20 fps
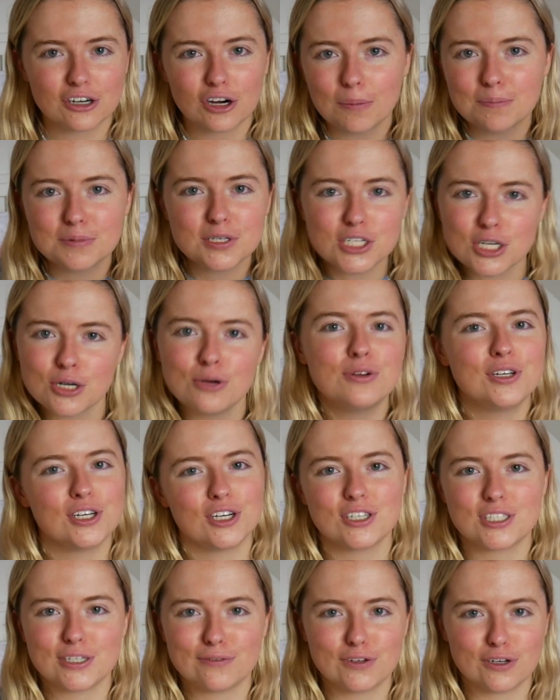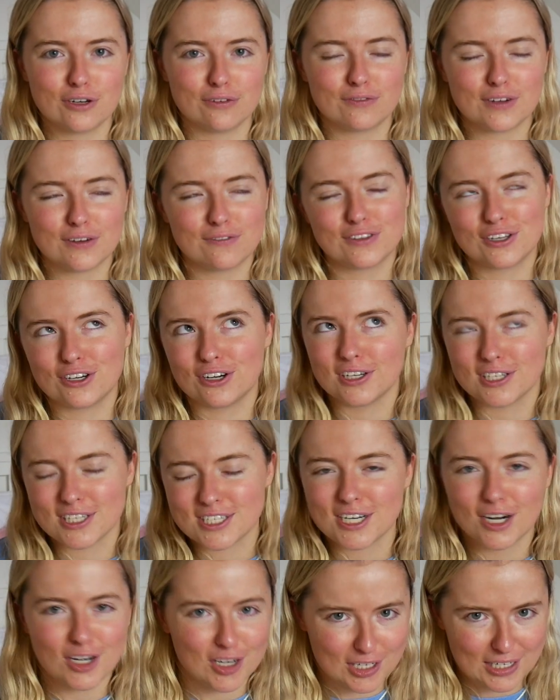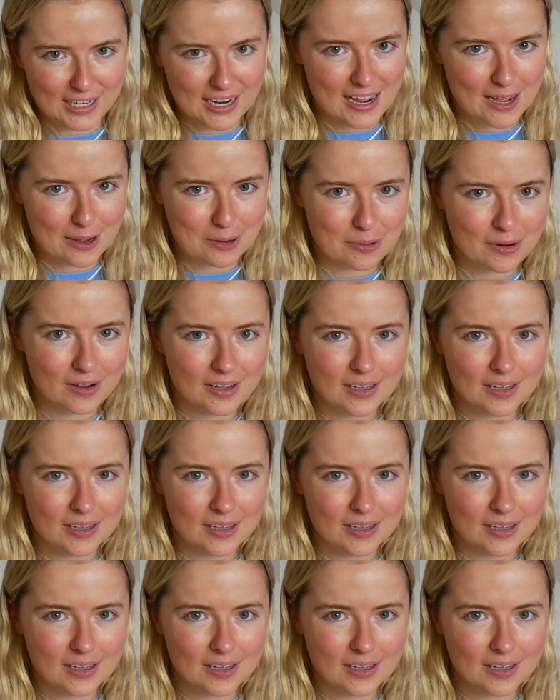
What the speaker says: up to 2 years if you're in 5th year and starting now.